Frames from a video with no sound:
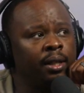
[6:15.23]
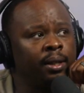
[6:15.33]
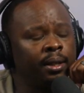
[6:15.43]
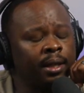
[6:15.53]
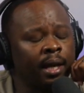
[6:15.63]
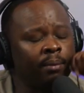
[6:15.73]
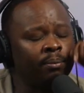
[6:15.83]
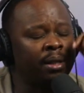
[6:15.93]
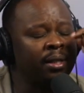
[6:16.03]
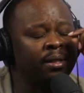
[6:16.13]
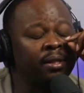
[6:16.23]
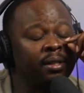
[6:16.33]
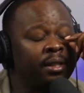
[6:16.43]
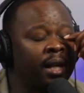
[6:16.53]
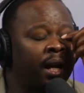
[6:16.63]
can be
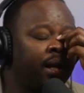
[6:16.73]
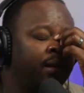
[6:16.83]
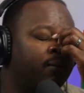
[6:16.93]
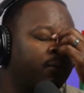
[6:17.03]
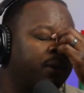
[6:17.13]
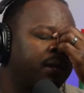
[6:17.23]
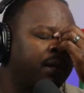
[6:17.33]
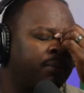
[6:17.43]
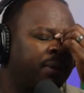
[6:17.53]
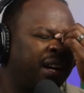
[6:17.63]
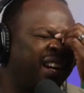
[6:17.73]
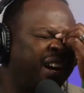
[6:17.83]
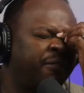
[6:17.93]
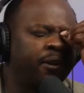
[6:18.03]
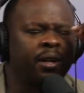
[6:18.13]
sustained without a
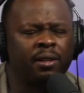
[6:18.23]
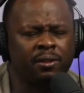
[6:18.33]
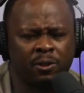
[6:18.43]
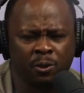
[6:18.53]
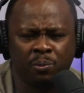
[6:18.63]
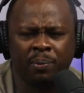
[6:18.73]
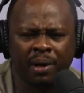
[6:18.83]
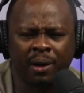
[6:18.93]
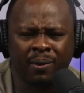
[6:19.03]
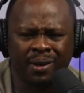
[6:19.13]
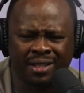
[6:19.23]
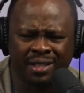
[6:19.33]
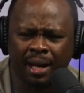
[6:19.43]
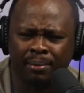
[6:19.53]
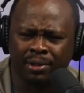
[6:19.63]
Pan-African superpower
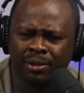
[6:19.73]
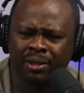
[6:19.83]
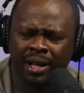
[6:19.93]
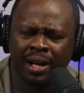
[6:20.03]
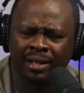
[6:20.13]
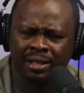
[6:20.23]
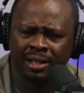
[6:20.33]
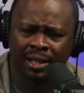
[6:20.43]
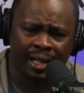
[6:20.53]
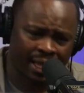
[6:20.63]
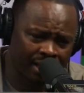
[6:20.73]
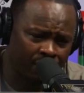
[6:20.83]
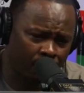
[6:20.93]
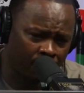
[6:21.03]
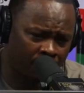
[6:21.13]
established on the continent. Like, that's
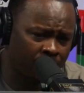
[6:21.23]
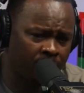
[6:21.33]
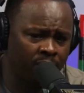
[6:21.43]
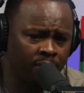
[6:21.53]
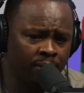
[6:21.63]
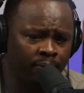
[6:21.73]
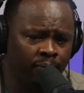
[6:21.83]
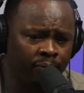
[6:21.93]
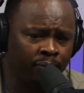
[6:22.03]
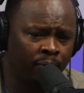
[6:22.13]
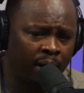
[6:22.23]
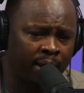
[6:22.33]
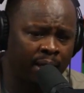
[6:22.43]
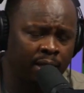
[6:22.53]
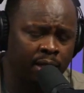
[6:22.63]
critical, right?
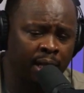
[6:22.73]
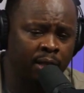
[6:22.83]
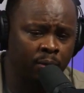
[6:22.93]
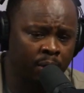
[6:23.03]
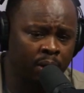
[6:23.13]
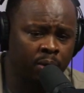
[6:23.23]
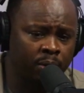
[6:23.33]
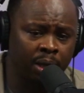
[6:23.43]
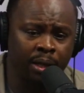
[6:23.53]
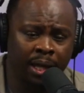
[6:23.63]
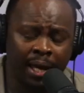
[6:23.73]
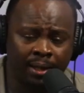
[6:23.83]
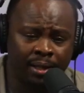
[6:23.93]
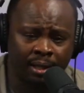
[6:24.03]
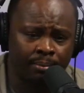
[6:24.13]
That's critical. Now, that
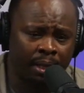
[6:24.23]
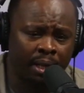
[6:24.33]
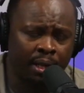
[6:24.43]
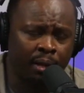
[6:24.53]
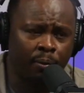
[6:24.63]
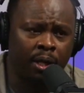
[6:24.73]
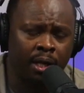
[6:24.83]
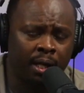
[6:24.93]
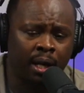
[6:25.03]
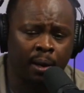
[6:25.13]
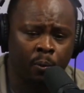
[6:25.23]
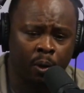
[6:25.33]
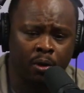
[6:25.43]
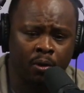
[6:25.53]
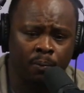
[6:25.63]
doesn't mean that we cannot
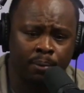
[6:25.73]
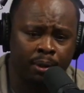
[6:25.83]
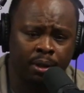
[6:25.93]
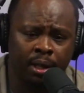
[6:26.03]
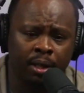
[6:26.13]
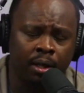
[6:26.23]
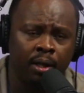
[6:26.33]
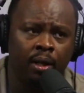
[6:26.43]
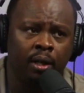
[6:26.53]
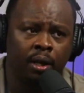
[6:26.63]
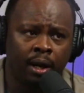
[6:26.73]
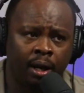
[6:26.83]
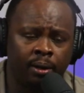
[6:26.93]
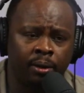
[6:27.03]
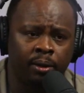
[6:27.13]
work on building
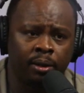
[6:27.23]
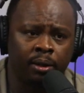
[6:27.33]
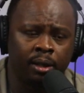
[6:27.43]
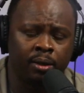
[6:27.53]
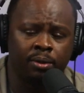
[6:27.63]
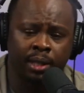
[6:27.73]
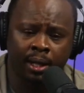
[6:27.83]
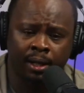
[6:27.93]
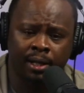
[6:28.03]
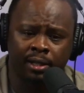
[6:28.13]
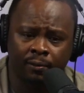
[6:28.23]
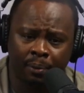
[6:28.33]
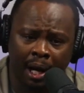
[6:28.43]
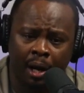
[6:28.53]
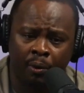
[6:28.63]
other, satellites of
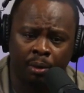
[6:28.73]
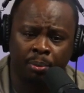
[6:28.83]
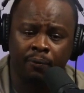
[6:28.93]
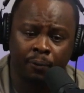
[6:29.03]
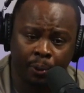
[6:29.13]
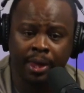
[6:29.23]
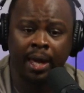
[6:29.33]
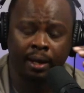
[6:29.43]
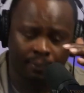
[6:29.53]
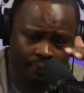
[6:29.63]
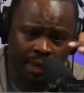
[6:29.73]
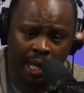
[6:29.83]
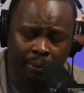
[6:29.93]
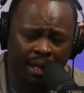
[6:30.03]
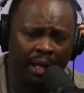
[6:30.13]
power before that
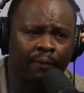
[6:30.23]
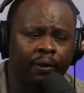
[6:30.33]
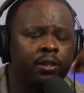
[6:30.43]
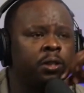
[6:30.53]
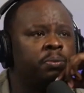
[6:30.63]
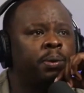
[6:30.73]
Pan-African superpower